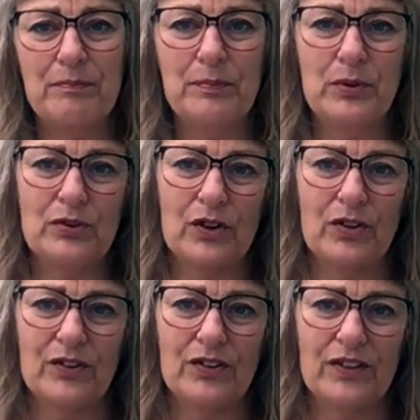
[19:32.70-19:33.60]
put
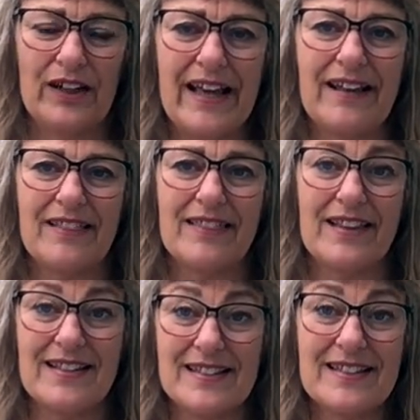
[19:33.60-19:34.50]
on the length
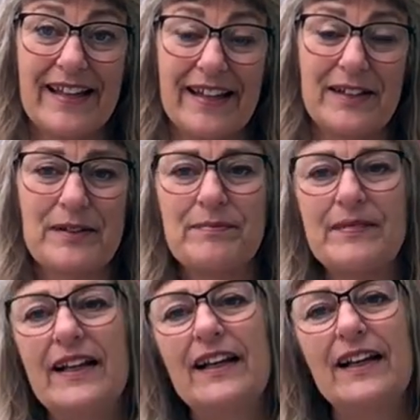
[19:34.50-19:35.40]
instead.
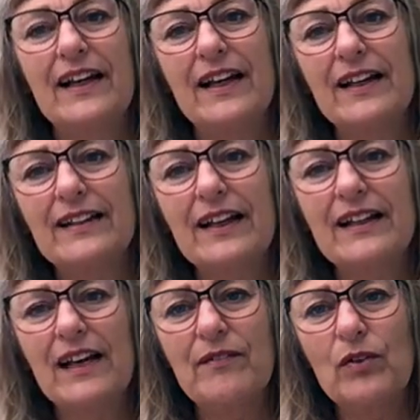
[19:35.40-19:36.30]
And I
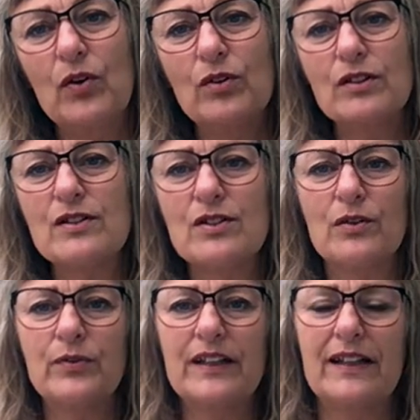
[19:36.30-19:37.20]
have also
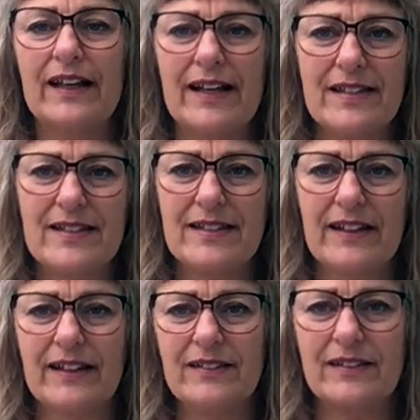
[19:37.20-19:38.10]
realized that